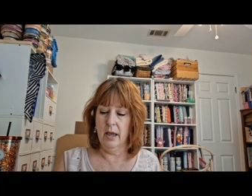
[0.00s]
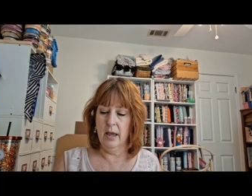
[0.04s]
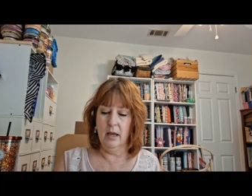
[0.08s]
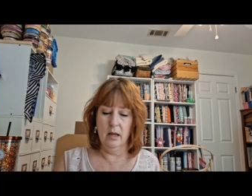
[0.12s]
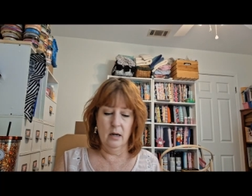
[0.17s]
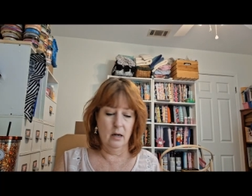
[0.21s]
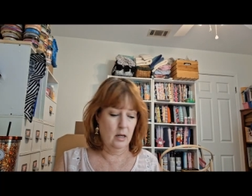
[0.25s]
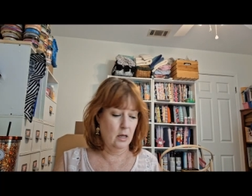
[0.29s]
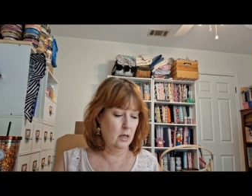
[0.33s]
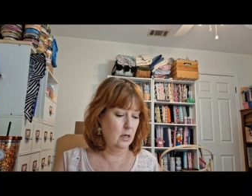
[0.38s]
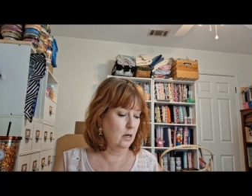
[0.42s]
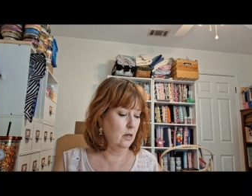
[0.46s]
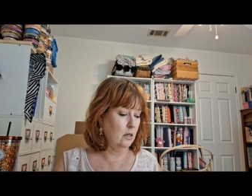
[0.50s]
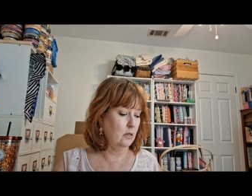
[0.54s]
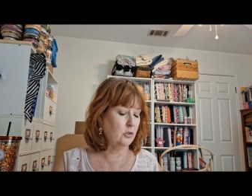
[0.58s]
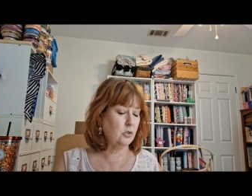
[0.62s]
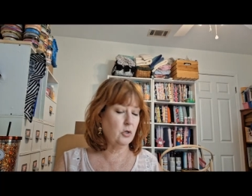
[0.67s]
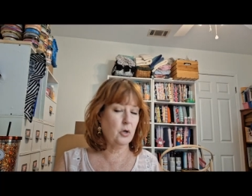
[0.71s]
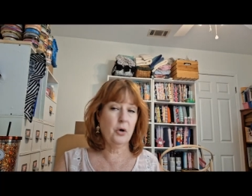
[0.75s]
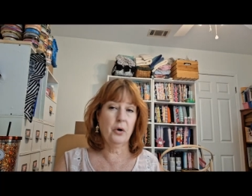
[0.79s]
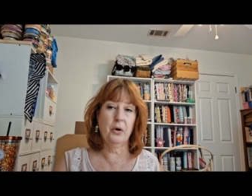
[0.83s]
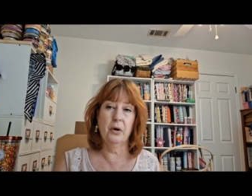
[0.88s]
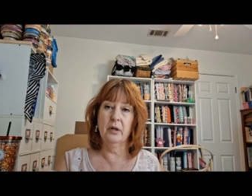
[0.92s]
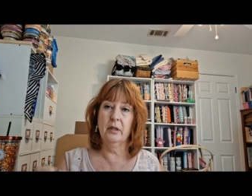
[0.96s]
and it is
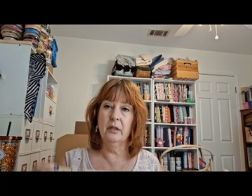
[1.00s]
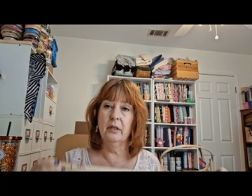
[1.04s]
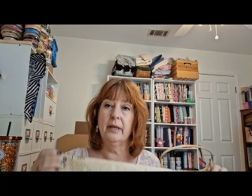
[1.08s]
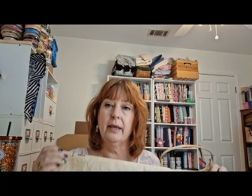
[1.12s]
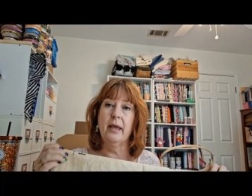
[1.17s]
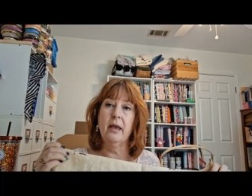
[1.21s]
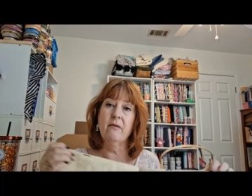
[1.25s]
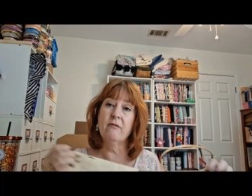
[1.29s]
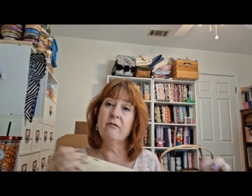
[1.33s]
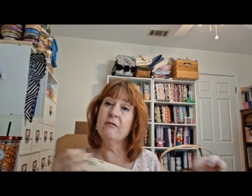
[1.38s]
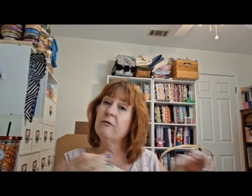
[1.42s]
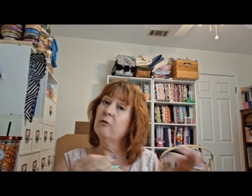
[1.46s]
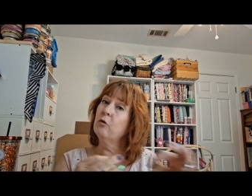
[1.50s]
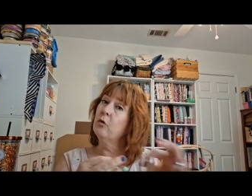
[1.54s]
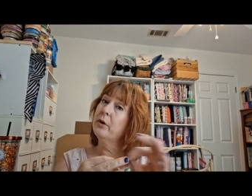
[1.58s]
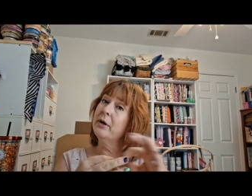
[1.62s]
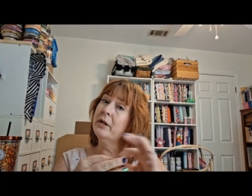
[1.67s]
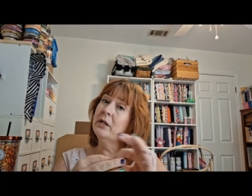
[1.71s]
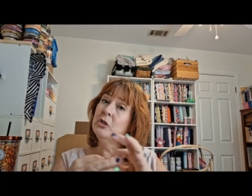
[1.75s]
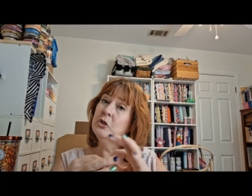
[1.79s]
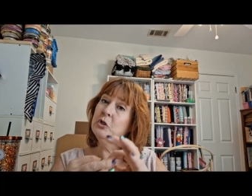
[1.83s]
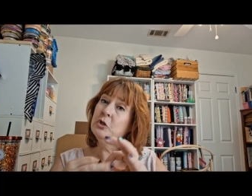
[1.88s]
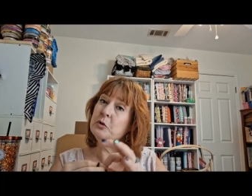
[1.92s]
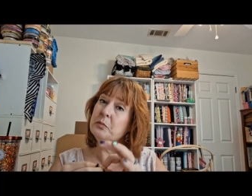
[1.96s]
currently at
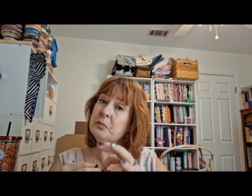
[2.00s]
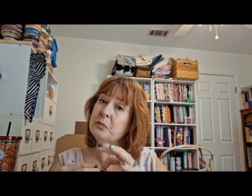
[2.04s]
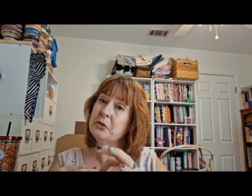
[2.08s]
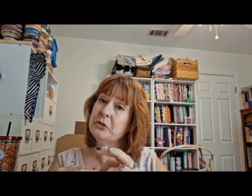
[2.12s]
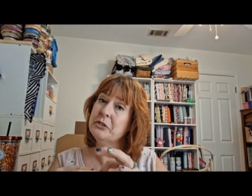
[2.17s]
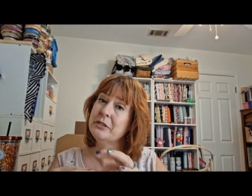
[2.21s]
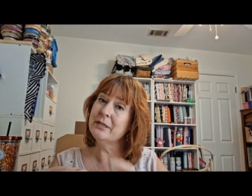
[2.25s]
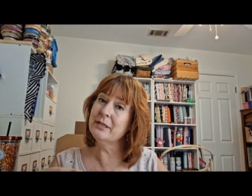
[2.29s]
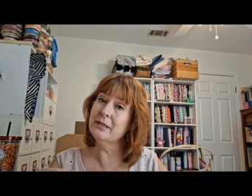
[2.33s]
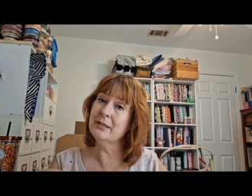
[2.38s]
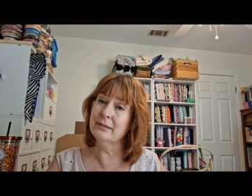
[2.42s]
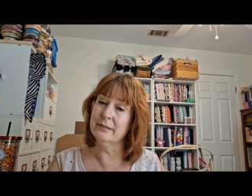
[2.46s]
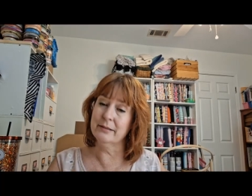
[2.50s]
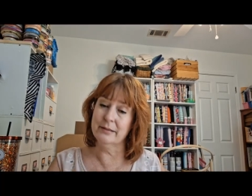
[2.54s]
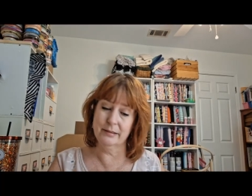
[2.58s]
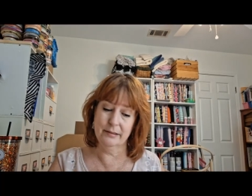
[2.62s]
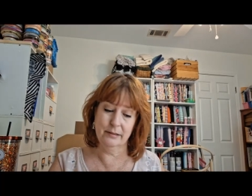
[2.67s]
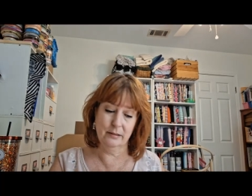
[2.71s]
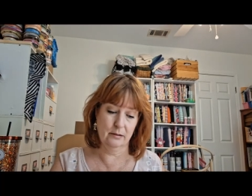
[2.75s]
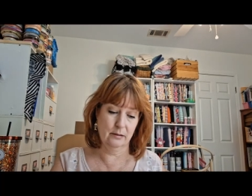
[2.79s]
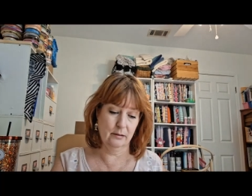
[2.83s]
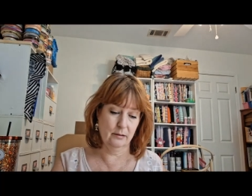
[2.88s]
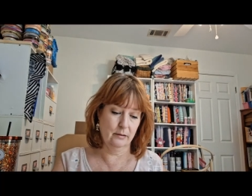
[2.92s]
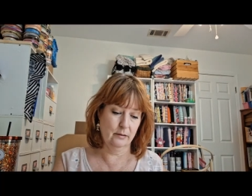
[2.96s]

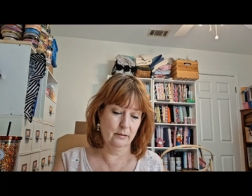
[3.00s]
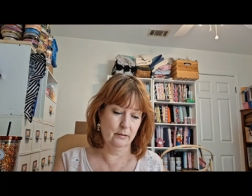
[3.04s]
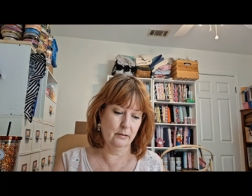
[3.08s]
42%.